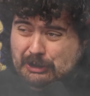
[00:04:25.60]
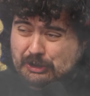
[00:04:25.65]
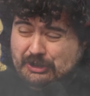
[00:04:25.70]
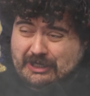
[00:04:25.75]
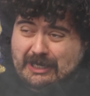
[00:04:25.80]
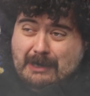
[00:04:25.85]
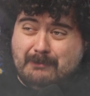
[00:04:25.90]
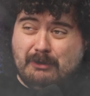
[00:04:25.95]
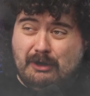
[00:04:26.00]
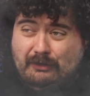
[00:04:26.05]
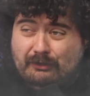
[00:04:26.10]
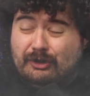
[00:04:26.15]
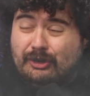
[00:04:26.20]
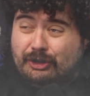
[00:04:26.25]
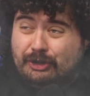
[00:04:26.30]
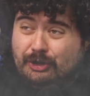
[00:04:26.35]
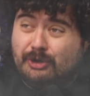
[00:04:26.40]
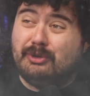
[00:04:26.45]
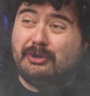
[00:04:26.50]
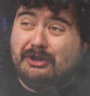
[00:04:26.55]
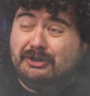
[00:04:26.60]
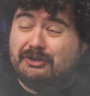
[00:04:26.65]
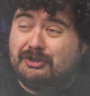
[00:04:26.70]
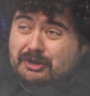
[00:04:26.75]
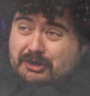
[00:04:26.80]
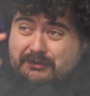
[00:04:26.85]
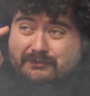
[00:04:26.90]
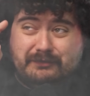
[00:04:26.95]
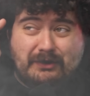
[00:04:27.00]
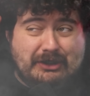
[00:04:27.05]
Came out of the lagoon and
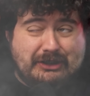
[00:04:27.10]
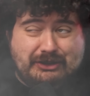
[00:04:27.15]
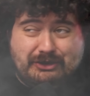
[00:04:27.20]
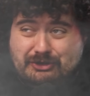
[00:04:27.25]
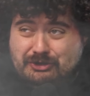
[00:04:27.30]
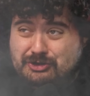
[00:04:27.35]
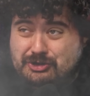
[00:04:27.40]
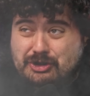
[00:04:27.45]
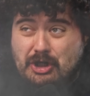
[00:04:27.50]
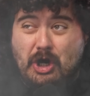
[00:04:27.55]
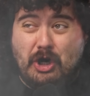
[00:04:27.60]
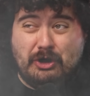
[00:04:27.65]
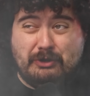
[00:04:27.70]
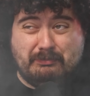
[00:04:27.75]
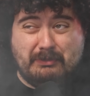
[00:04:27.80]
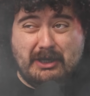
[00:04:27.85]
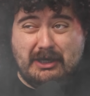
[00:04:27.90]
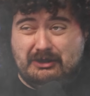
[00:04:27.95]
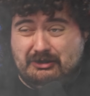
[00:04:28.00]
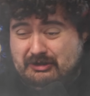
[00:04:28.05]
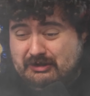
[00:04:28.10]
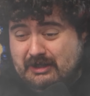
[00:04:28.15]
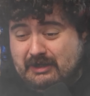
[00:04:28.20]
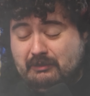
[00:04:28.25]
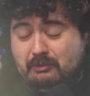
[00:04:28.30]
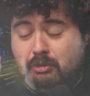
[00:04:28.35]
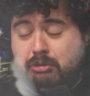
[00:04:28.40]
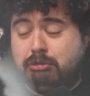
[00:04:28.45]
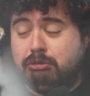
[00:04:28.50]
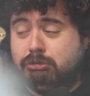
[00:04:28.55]
just fucking darn, man.
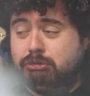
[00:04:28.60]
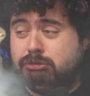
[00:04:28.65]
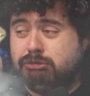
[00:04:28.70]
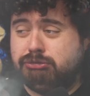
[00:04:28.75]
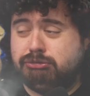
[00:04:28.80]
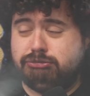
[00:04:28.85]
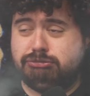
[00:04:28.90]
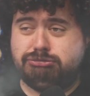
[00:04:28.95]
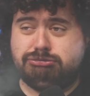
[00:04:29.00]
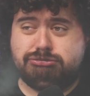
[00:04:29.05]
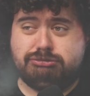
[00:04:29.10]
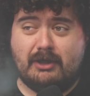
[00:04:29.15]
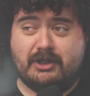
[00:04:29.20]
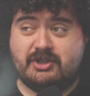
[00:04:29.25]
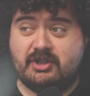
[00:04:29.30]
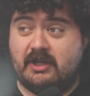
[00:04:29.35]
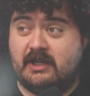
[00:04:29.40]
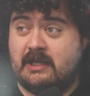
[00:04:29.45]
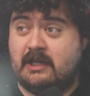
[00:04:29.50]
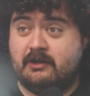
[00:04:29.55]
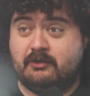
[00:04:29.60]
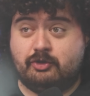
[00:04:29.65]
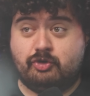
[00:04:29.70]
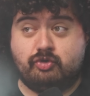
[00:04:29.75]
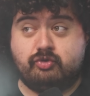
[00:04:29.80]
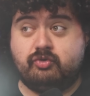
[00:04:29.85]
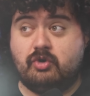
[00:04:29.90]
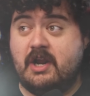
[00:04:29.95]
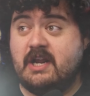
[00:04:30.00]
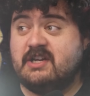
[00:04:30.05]
It's like a
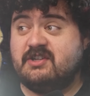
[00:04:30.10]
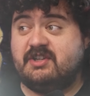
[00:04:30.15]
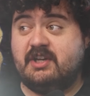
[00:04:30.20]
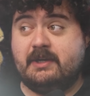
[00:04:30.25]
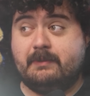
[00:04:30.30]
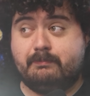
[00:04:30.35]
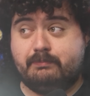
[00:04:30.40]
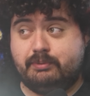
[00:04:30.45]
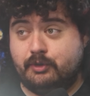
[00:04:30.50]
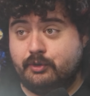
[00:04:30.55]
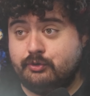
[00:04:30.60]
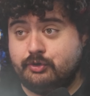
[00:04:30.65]
crazy blue